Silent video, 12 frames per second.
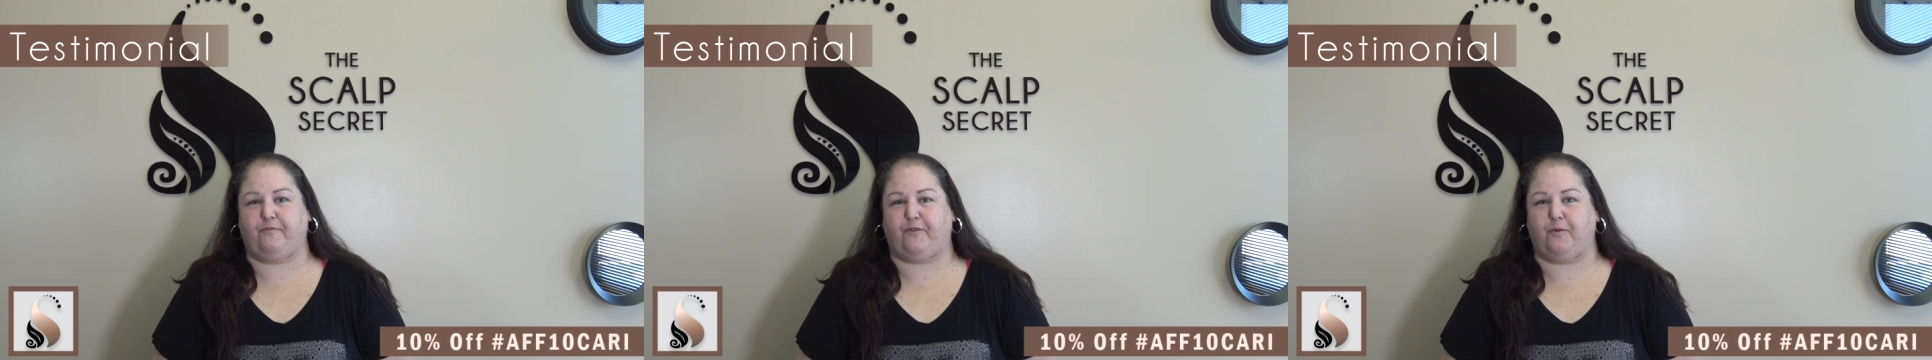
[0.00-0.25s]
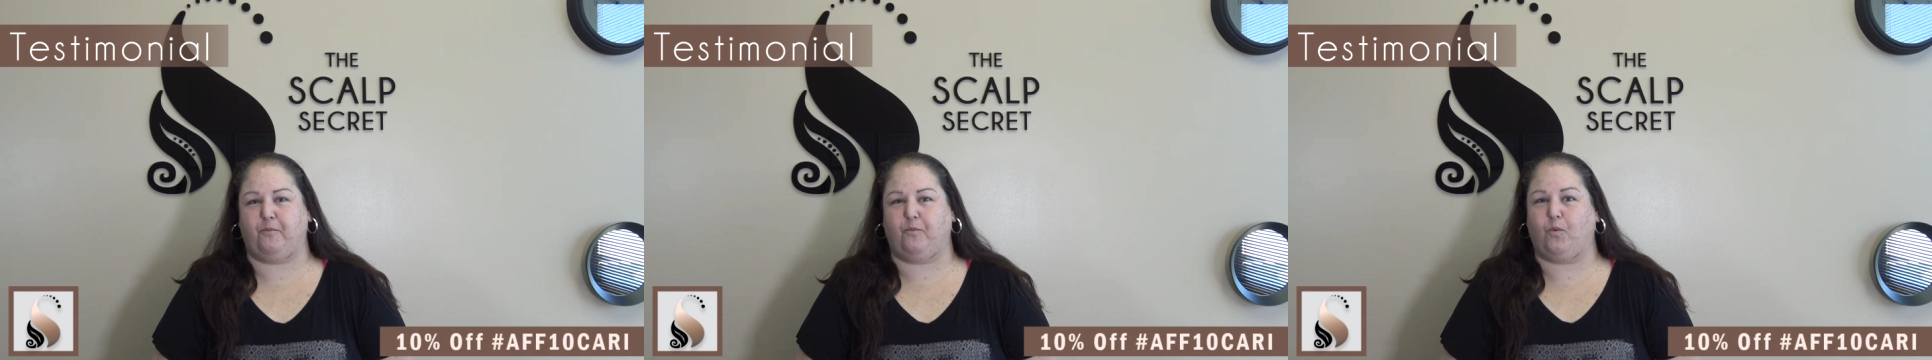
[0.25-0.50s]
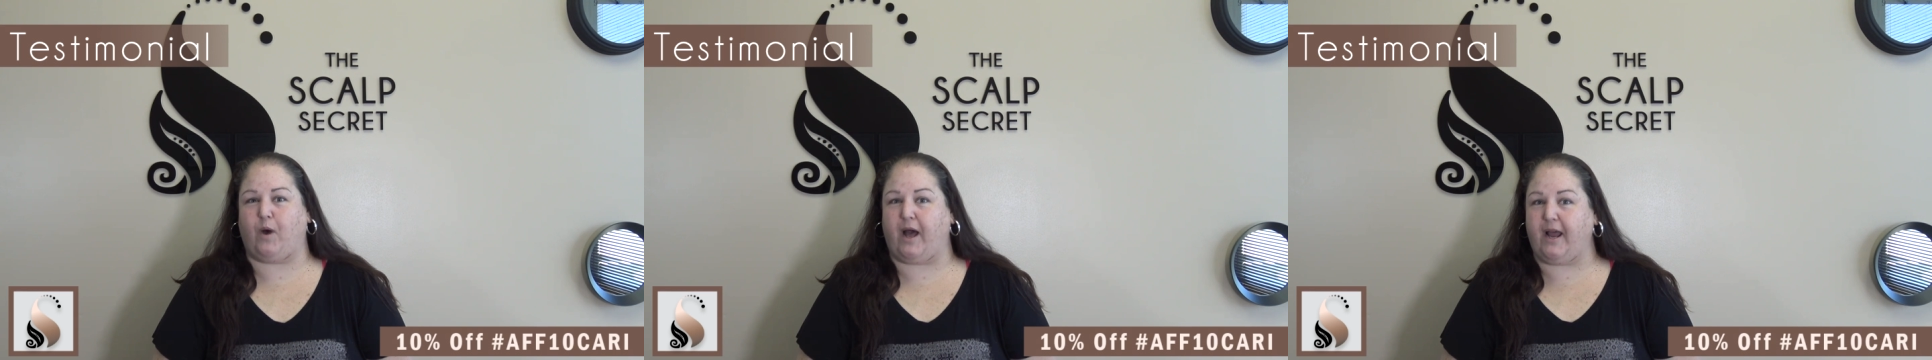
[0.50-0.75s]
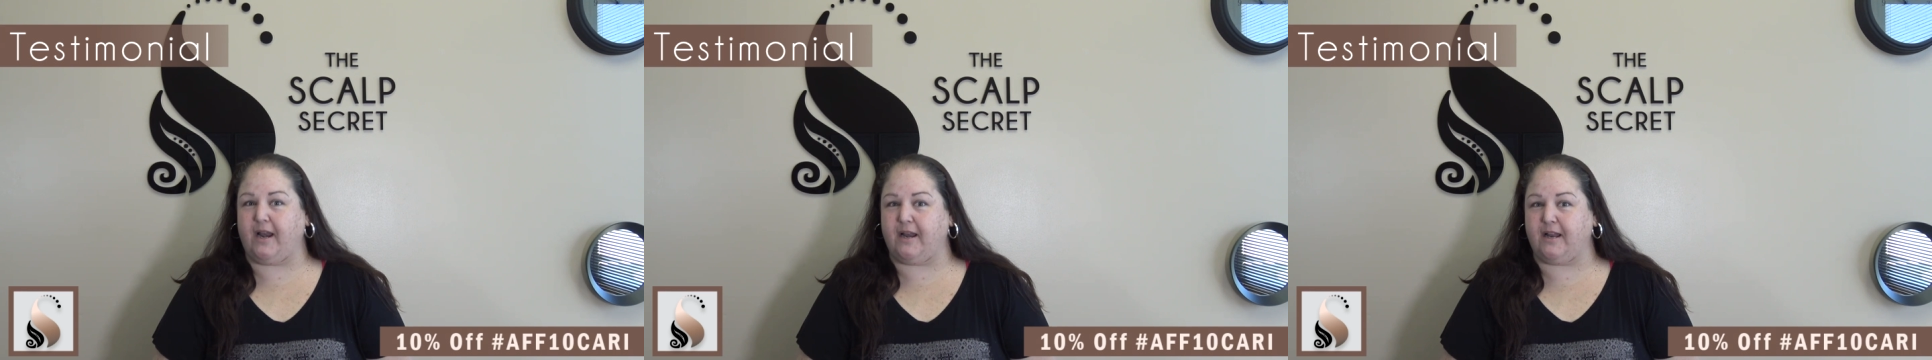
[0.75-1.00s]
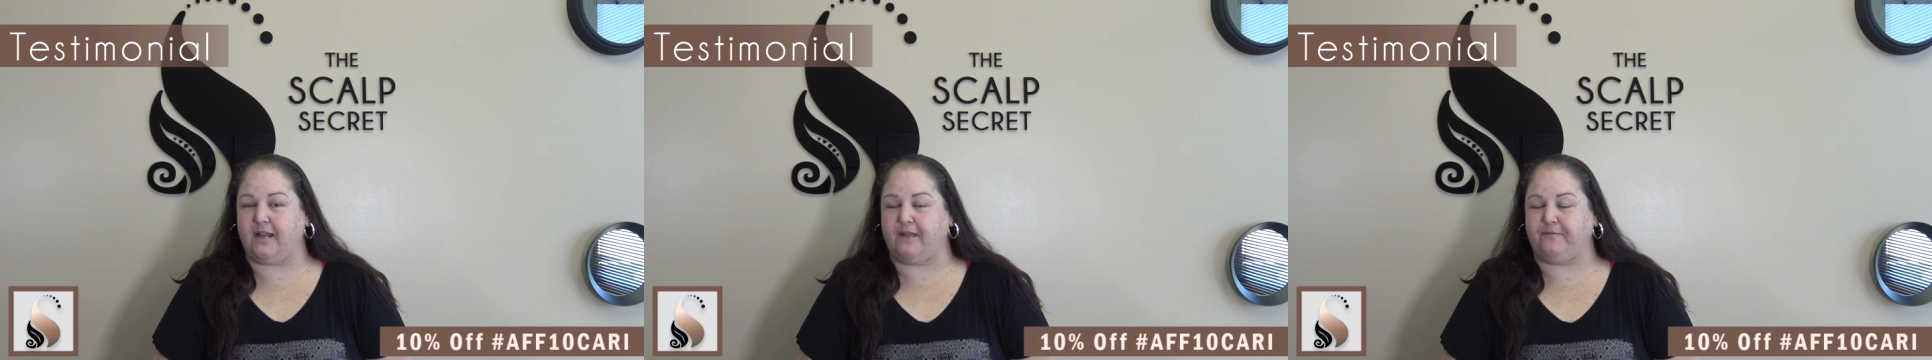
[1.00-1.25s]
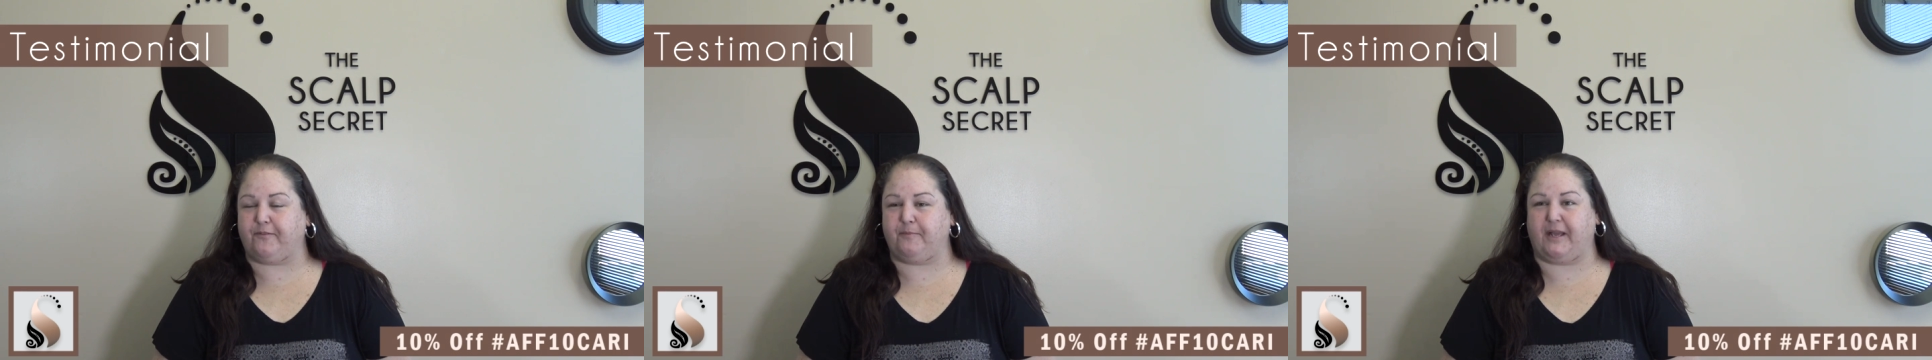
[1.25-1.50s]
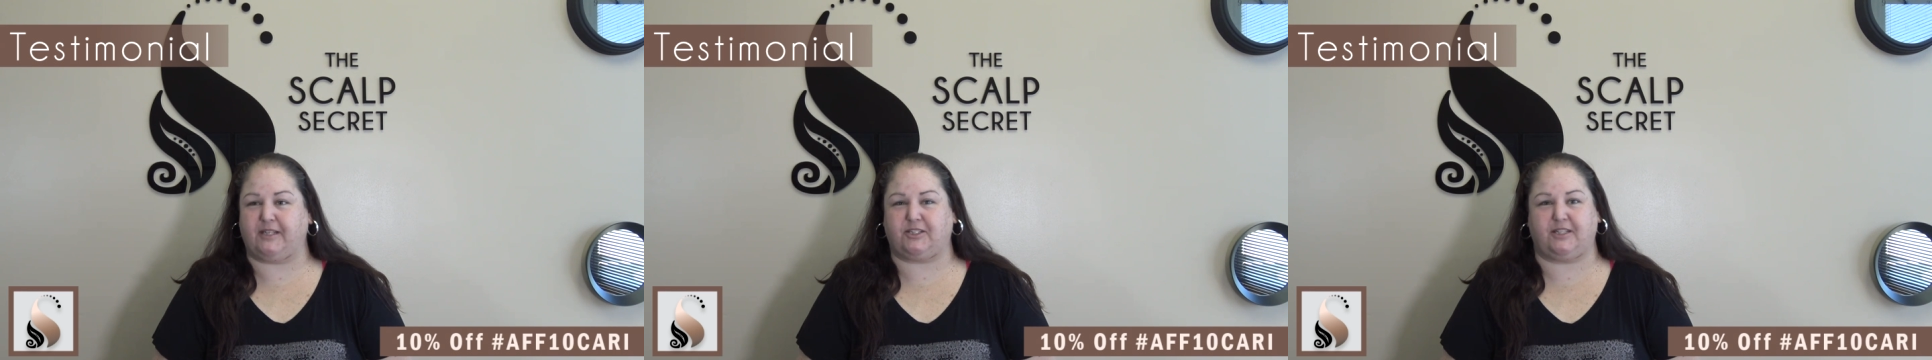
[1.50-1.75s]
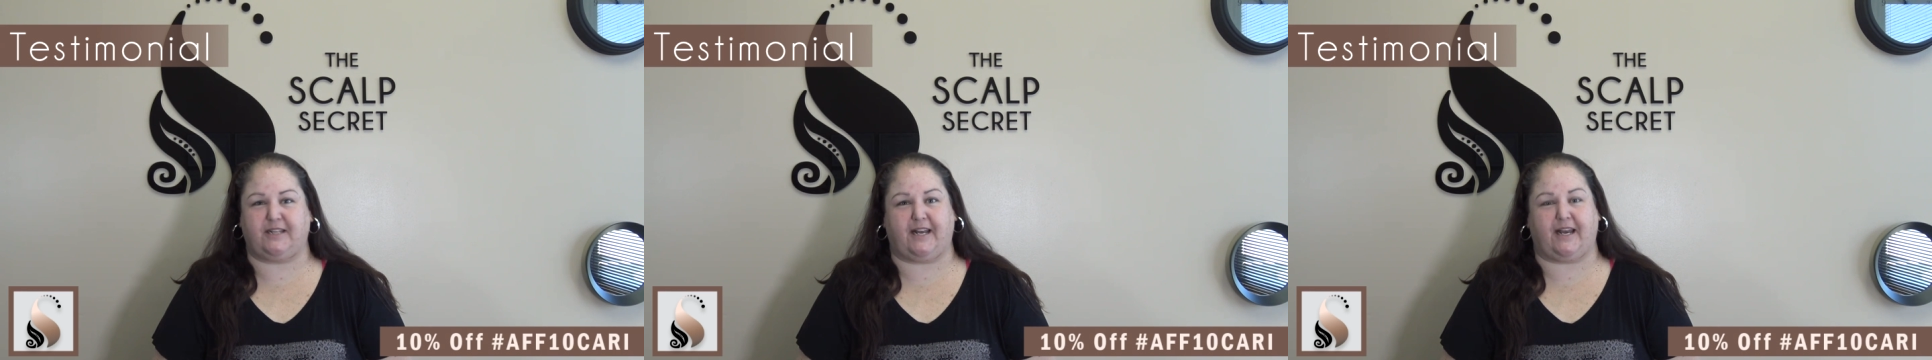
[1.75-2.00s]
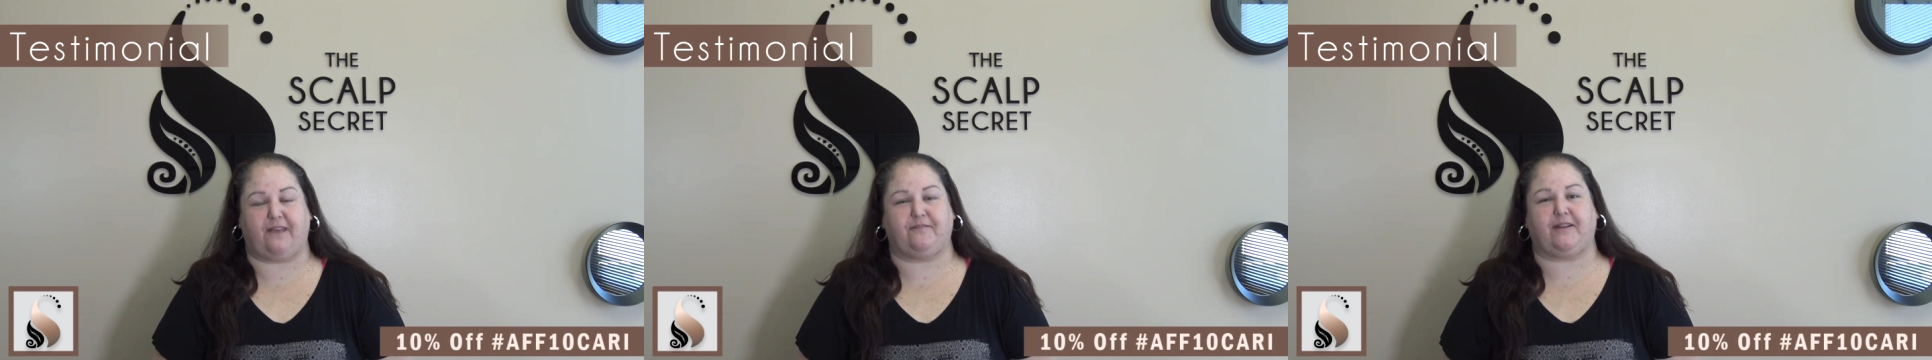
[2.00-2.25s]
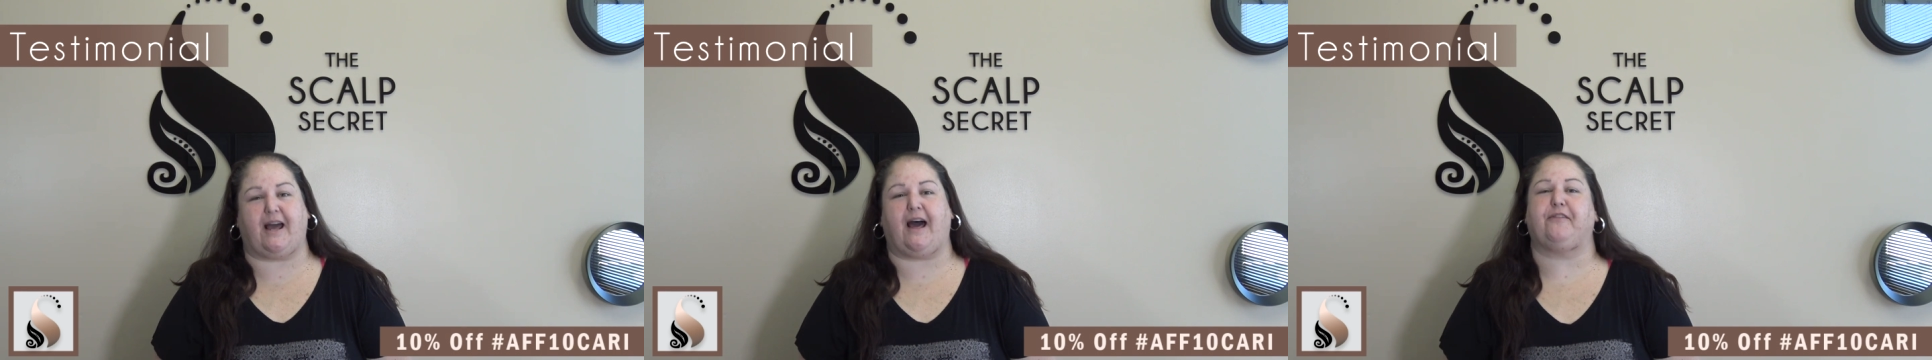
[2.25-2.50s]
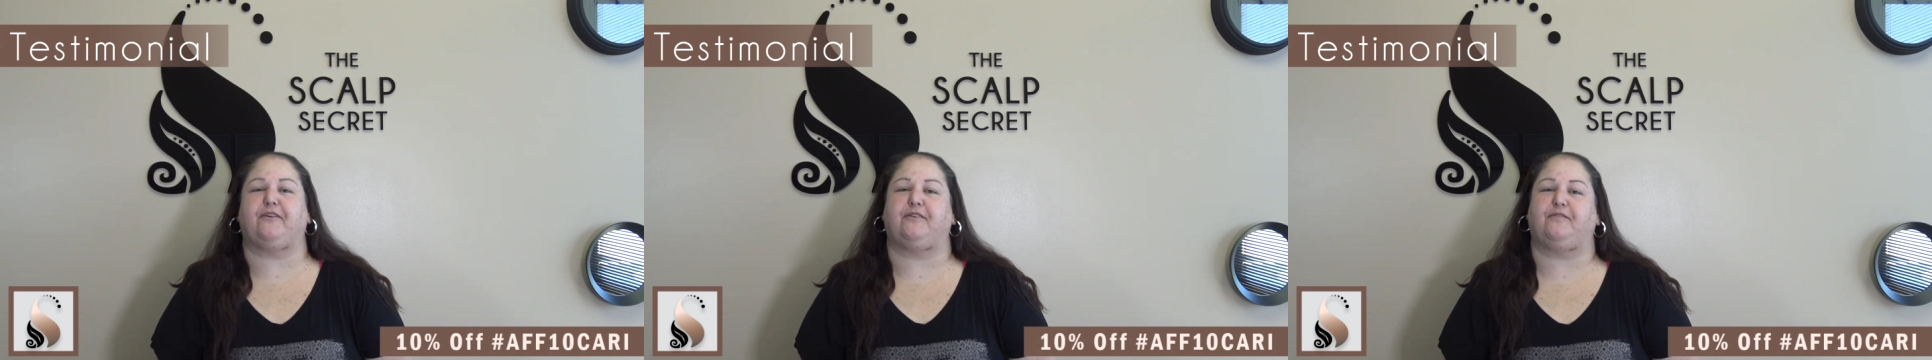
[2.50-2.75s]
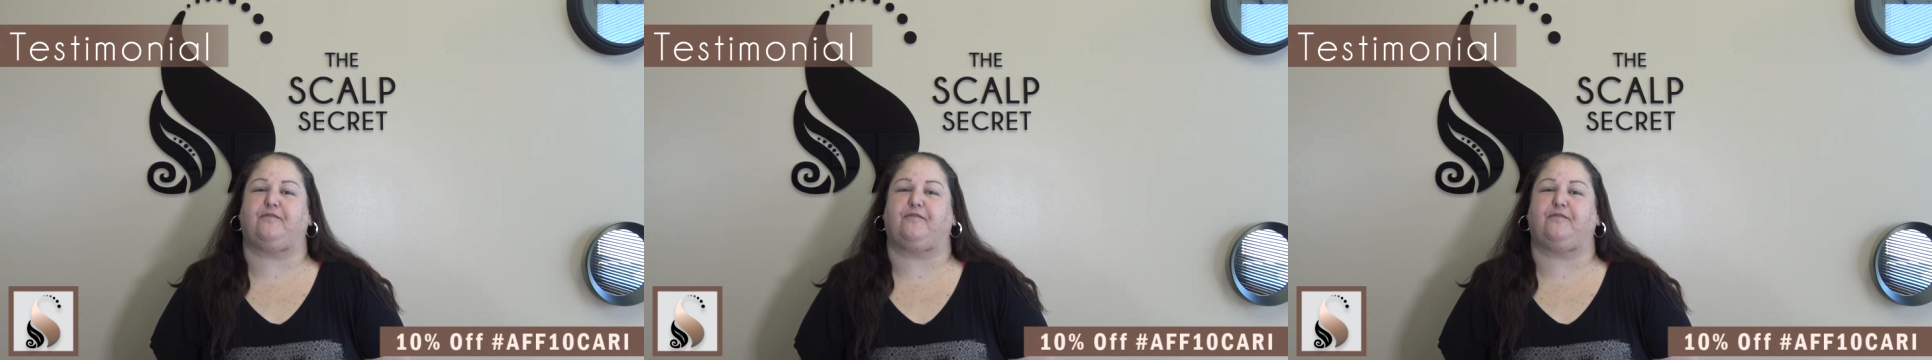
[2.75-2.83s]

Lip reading: From what information that I've gathered